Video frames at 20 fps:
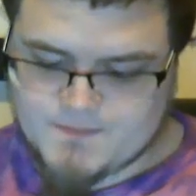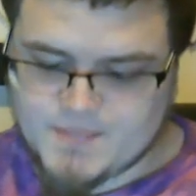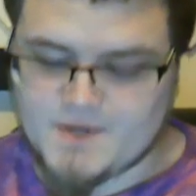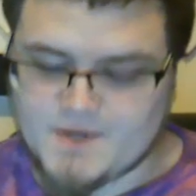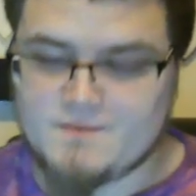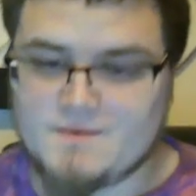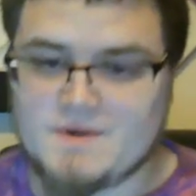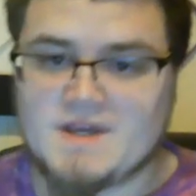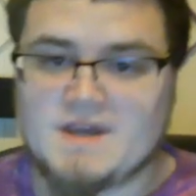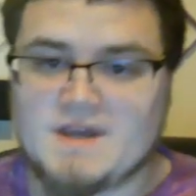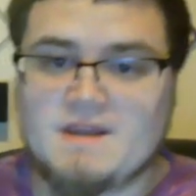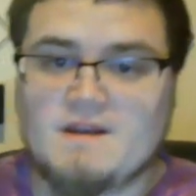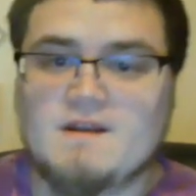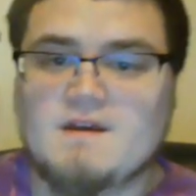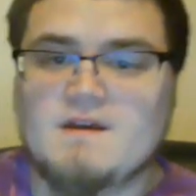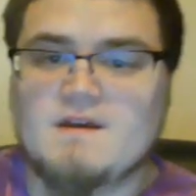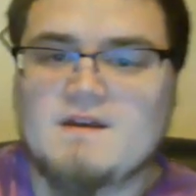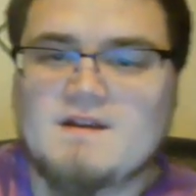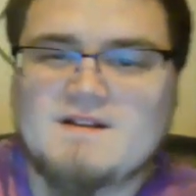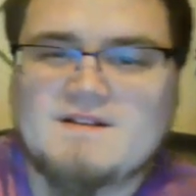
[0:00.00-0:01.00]
Bone
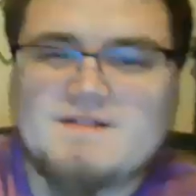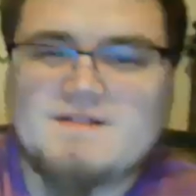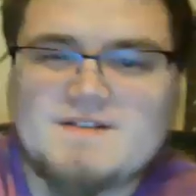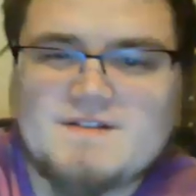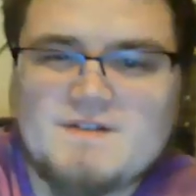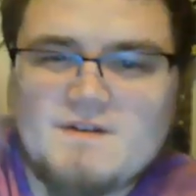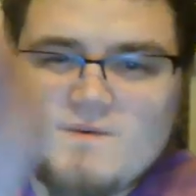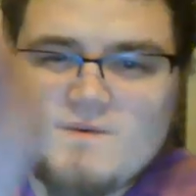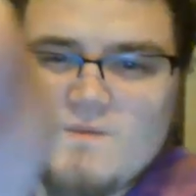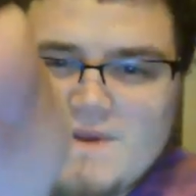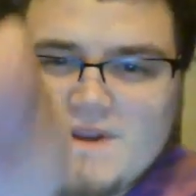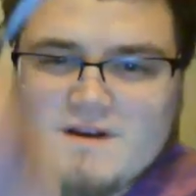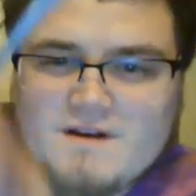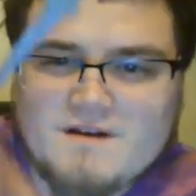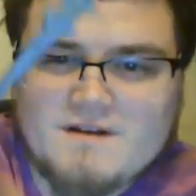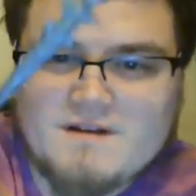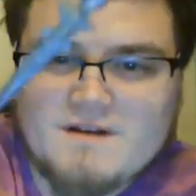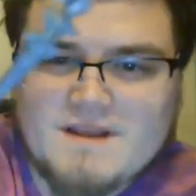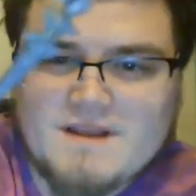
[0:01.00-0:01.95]
Knight. It's so weird.